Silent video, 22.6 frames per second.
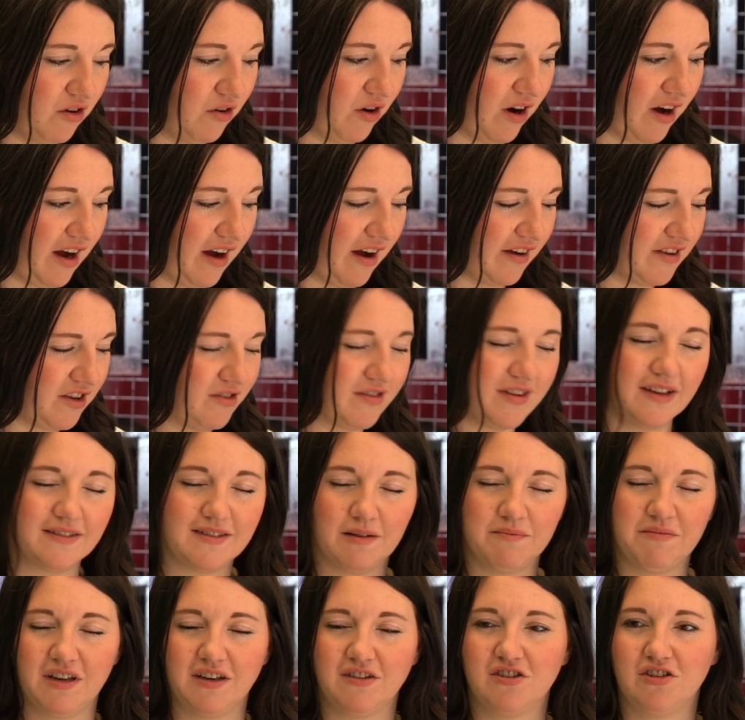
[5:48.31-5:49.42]
So you said
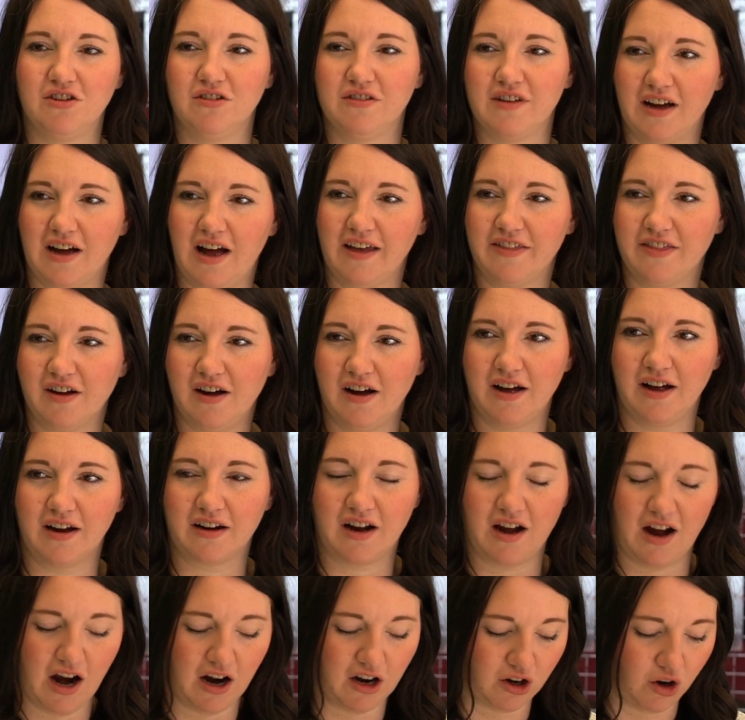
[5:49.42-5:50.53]
something too that I
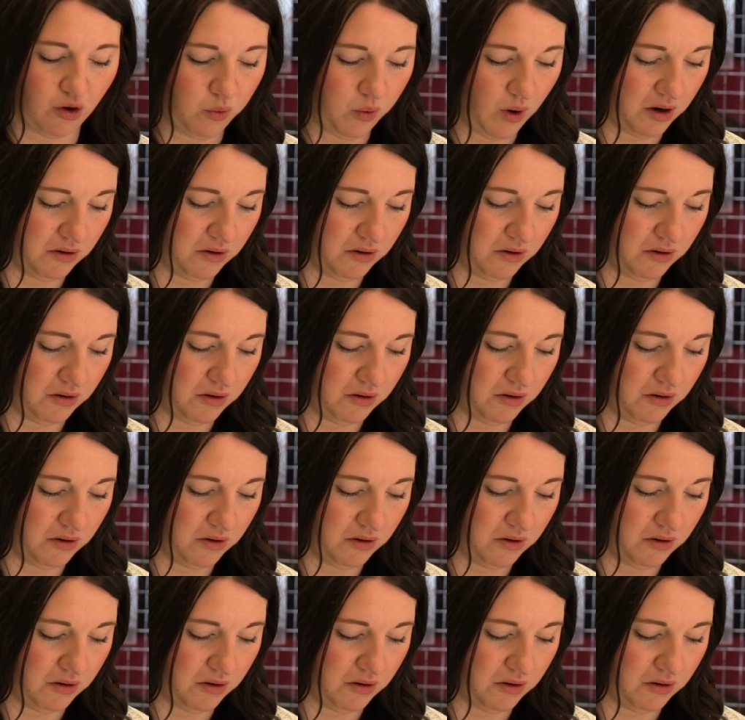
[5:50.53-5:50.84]
thought our